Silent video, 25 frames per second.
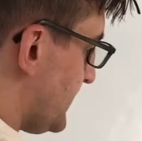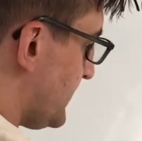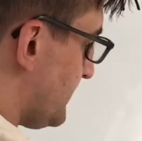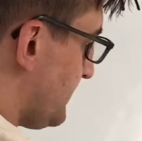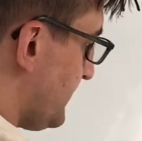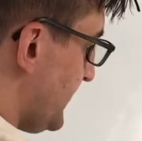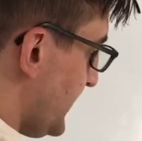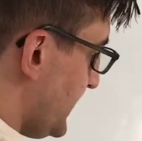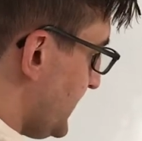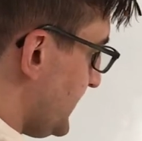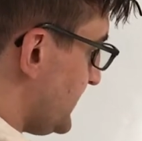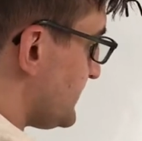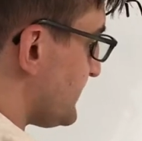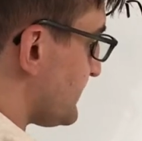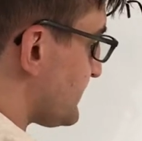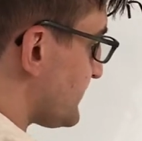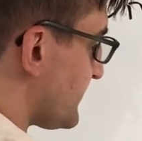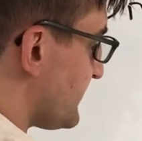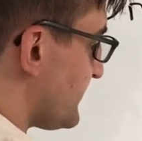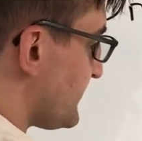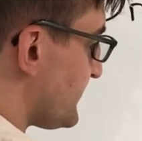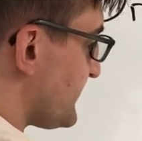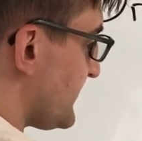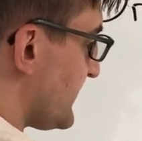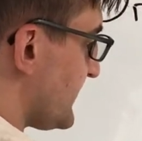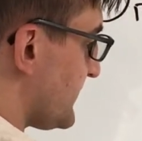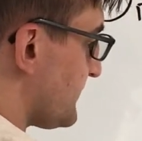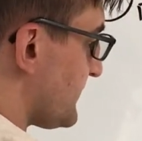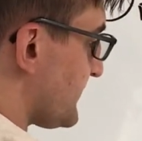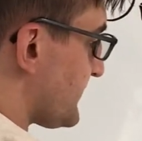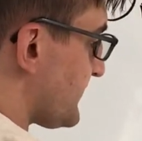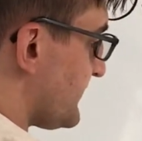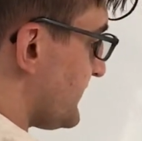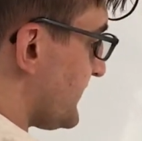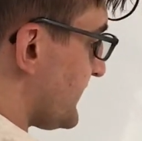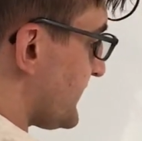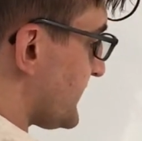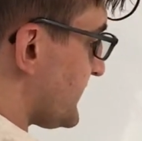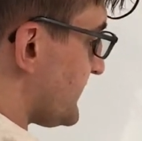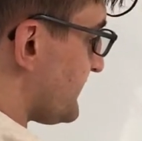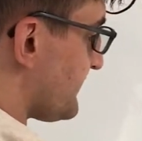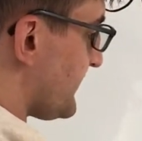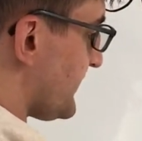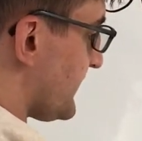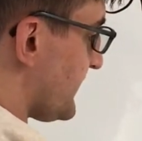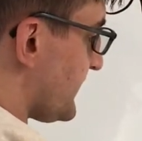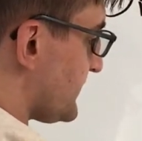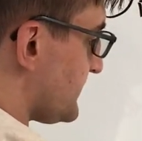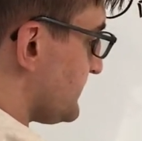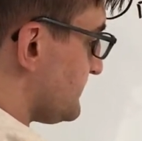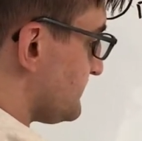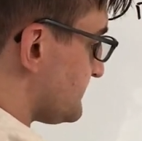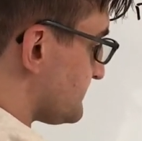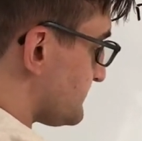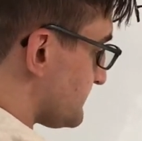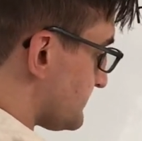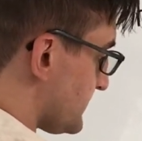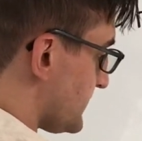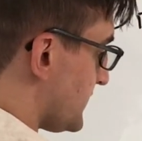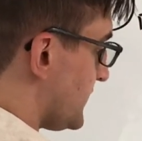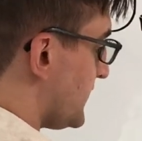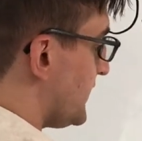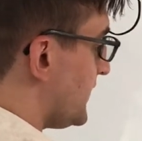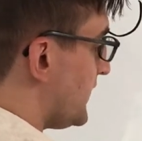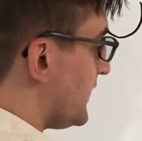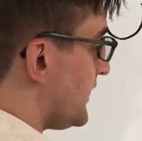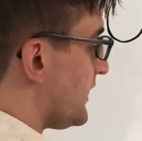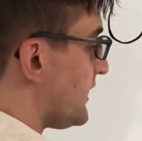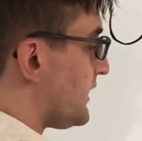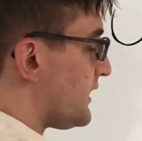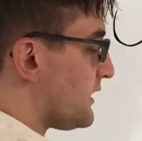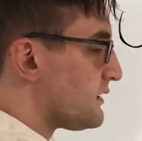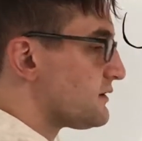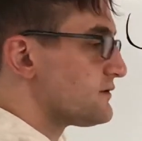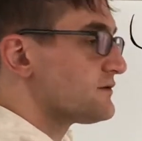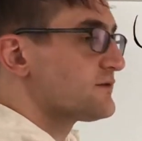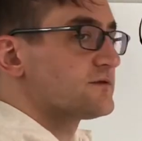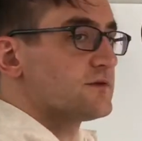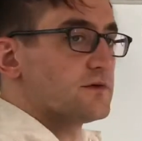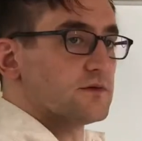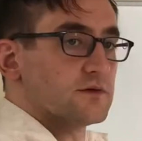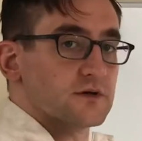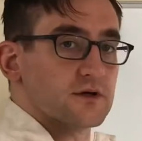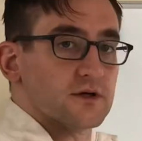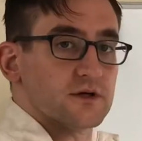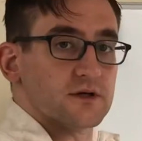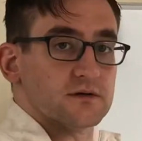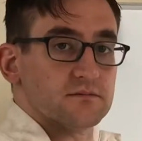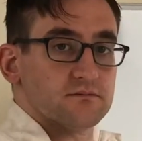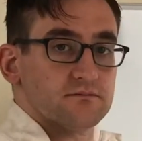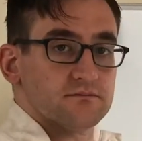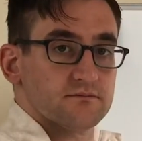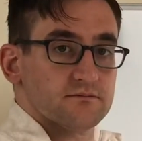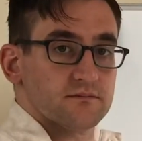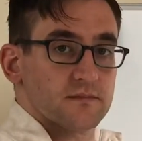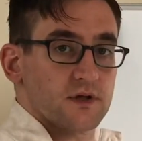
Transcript: Pain associated with a negative value, also good.